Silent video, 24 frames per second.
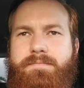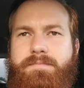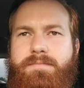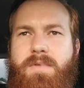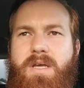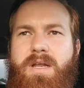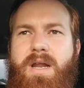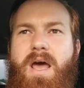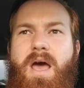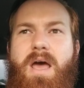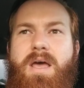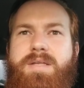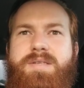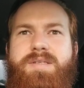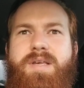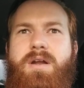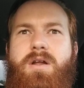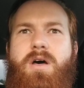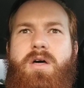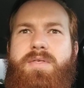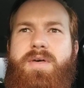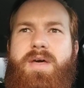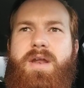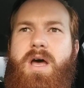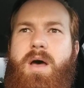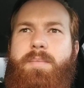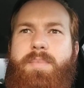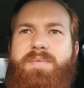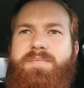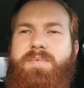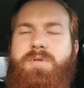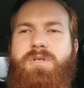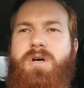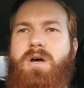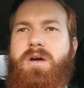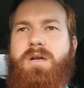And I, I set all that up. I've
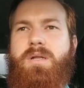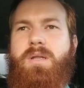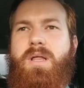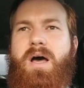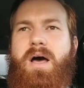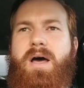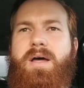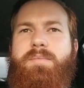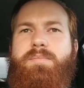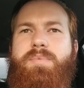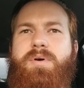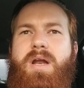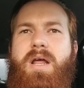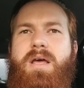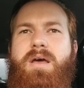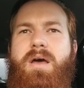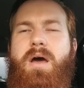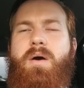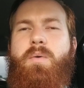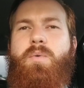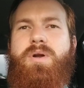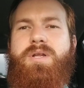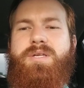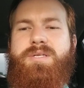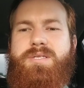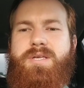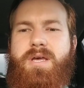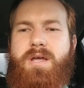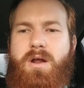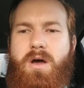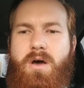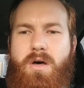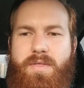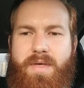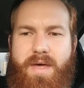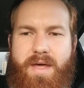been talking a lot, but I, I want to set
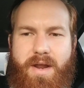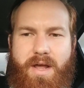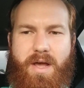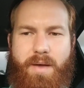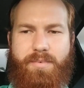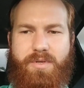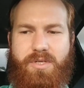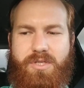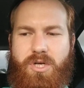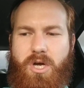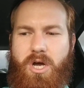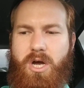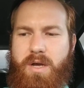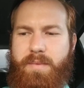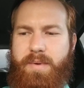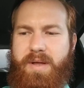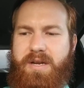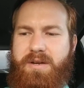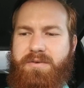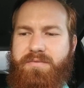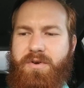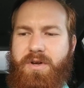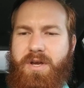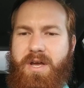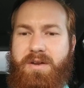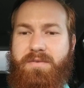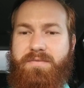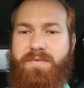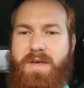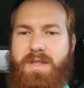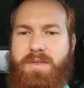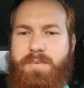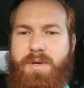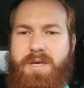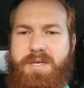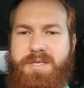all that up to talk about a different kind of
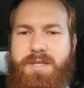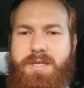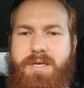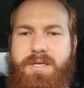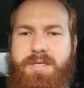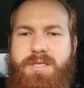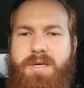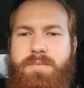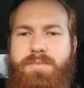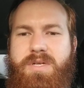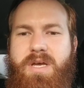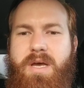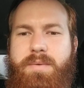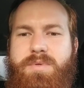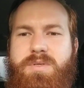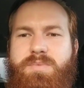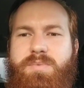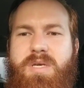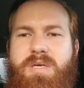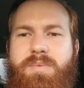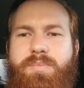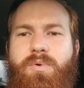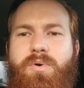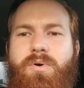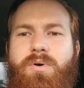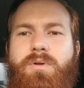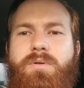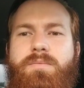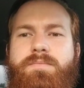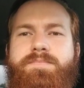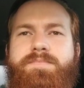faith because I think sometimes people